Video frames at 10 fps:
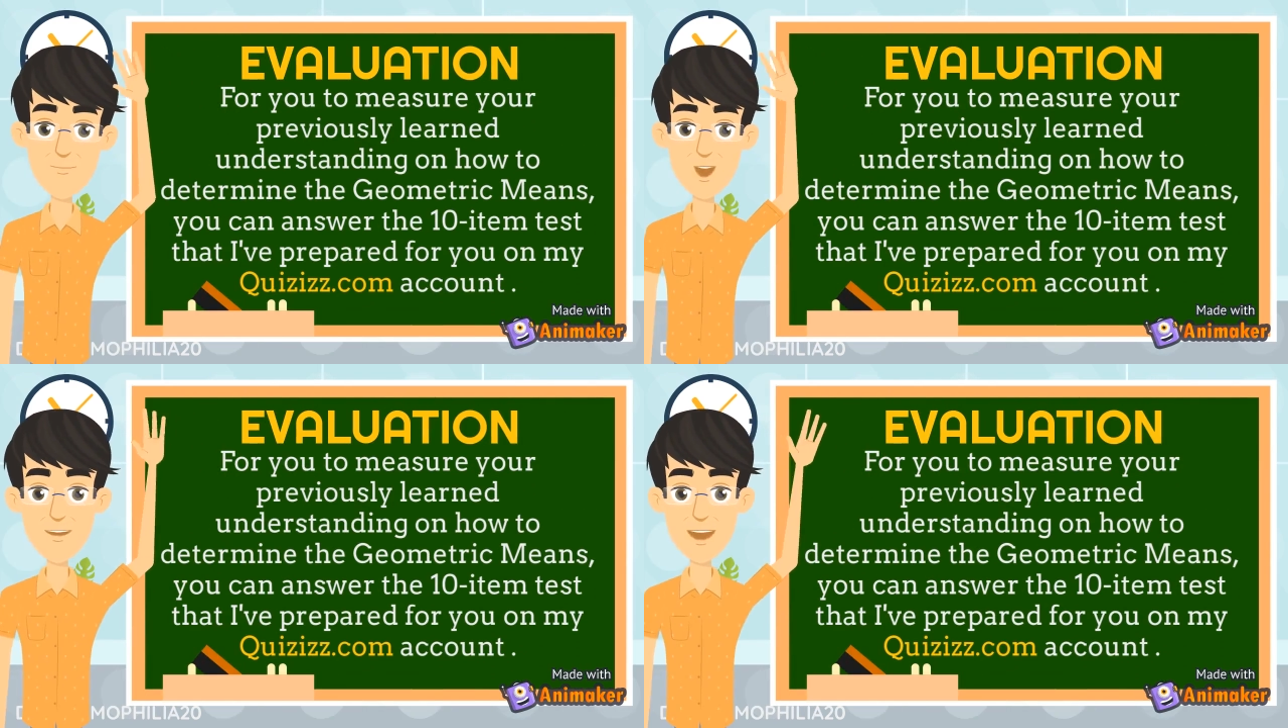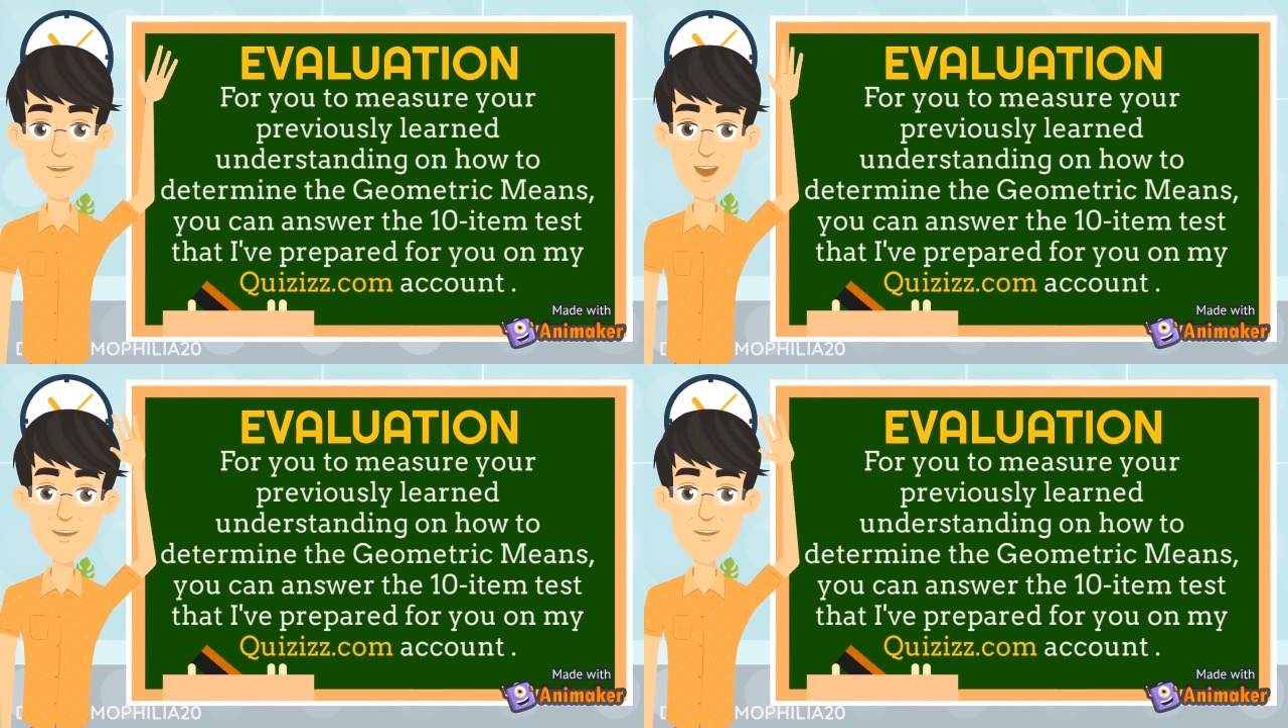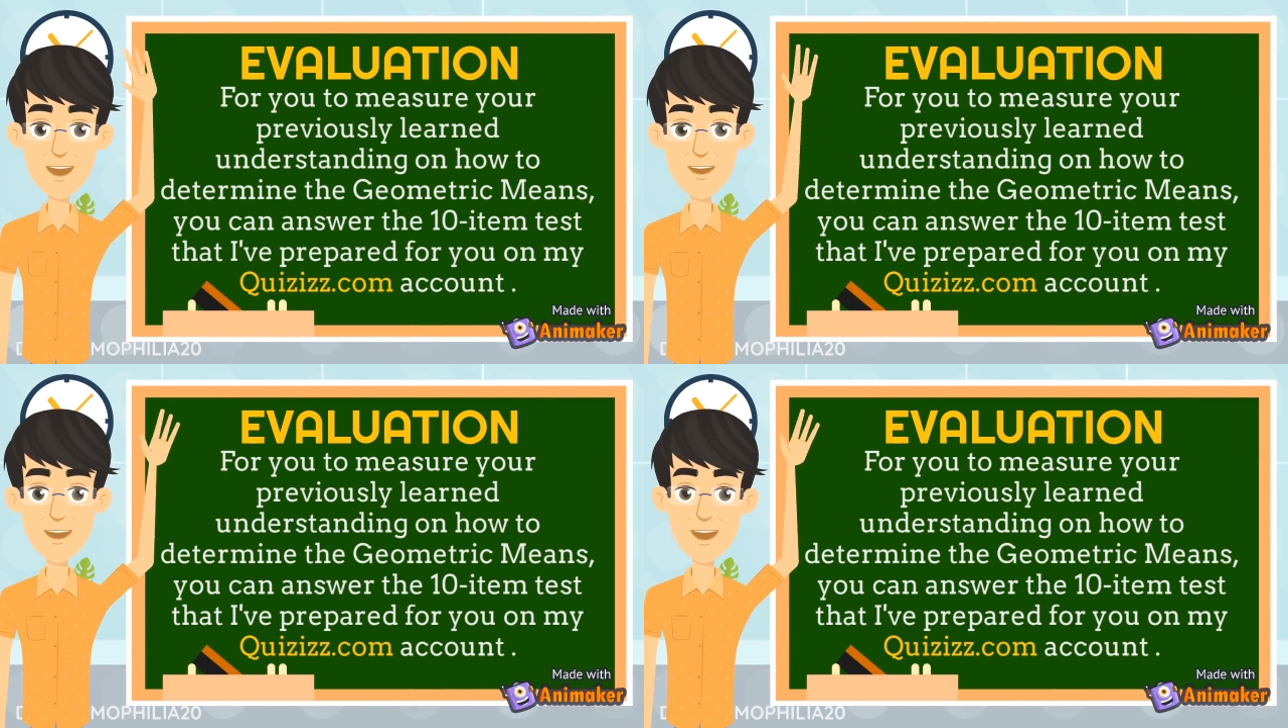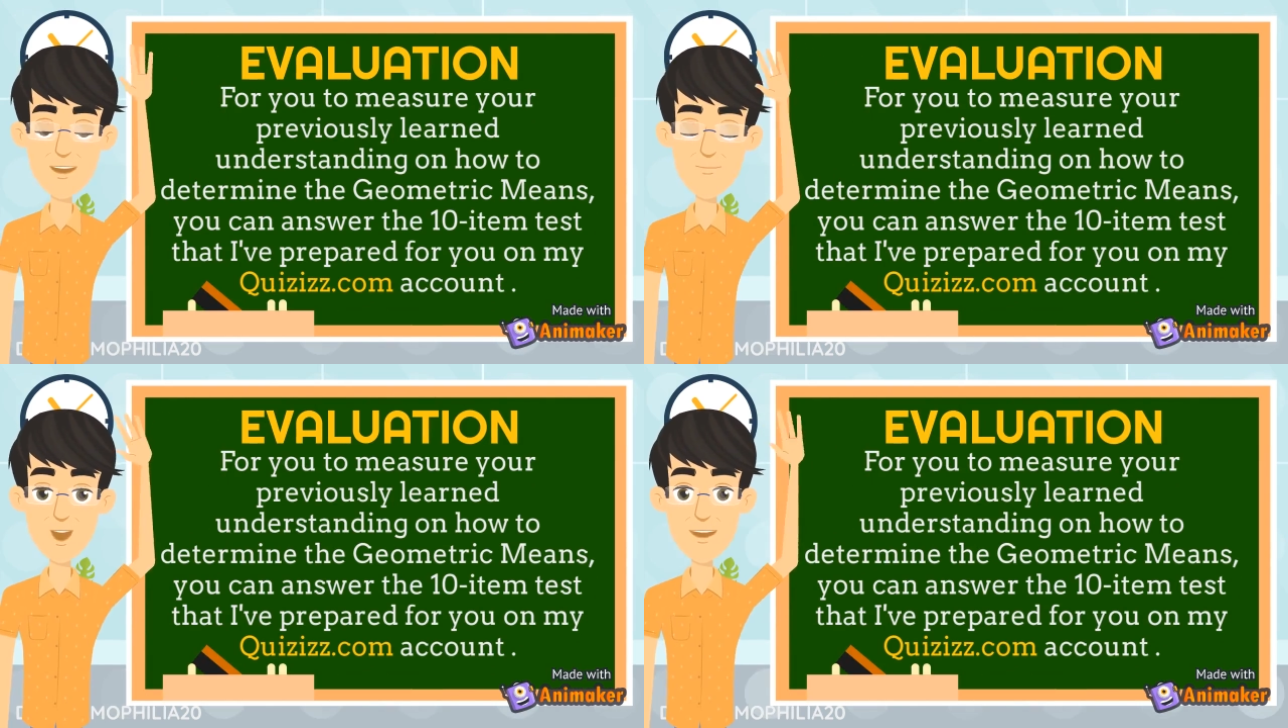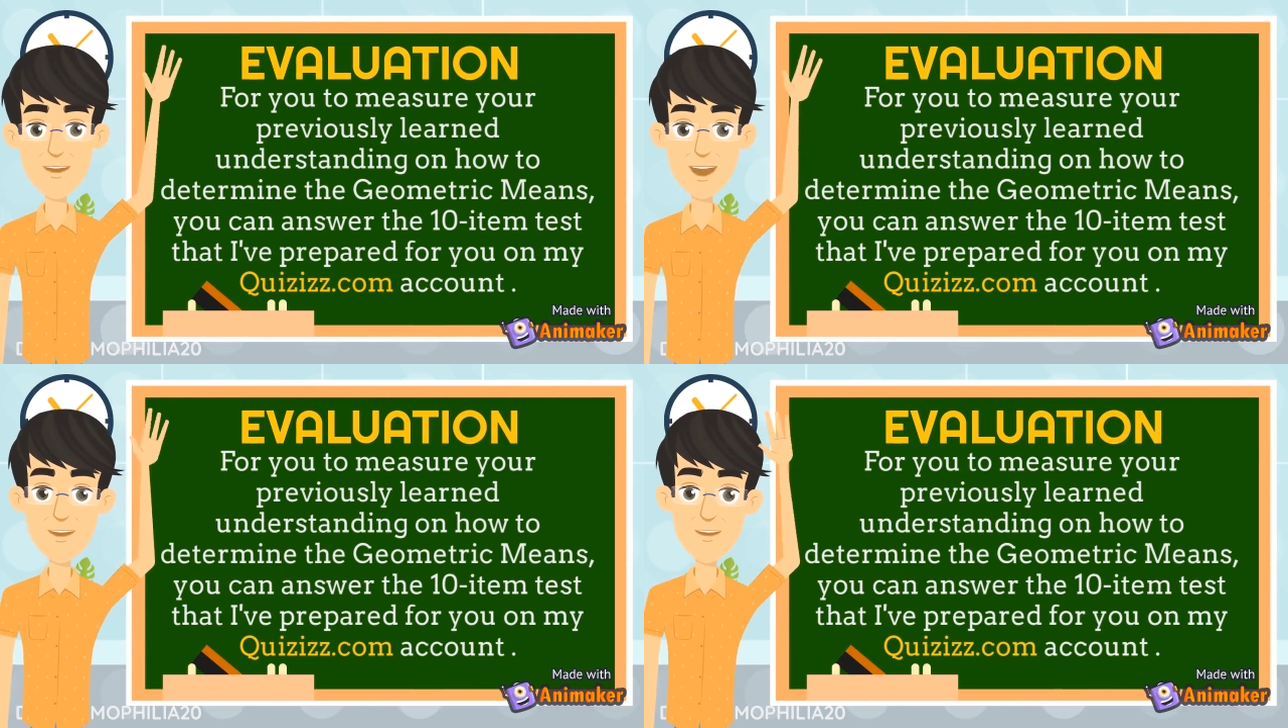please take note of this. For you
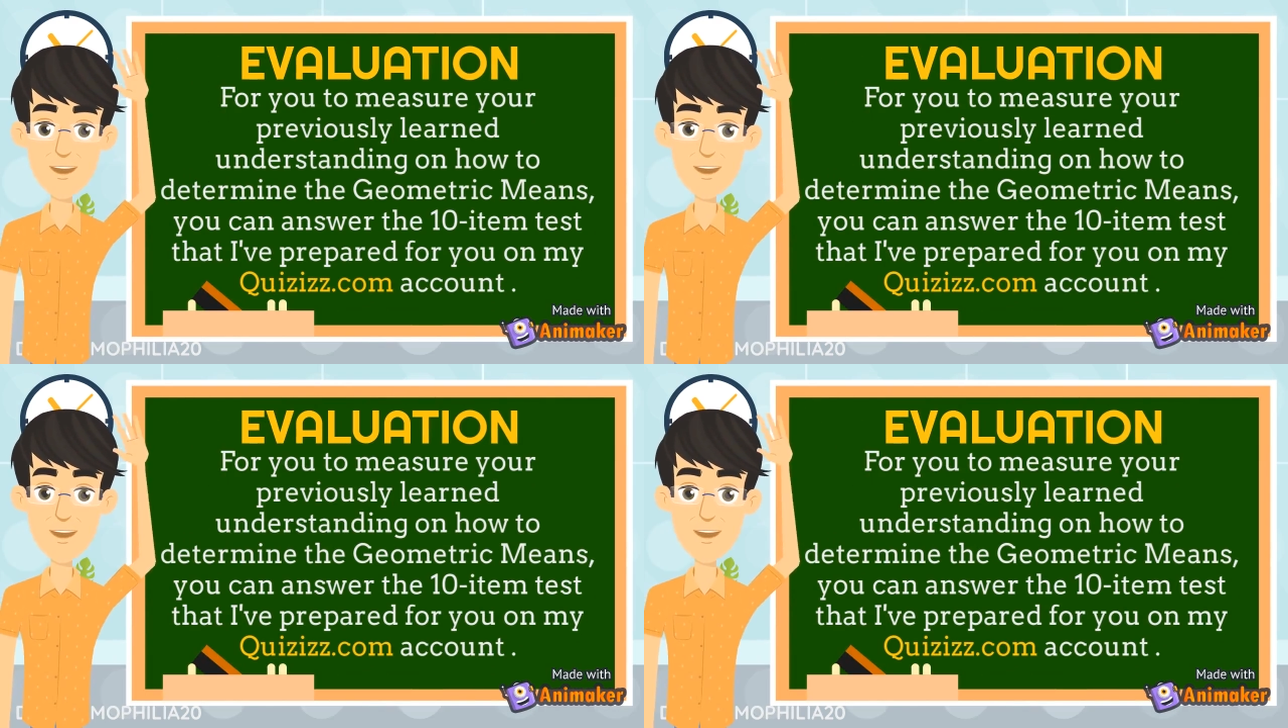to measure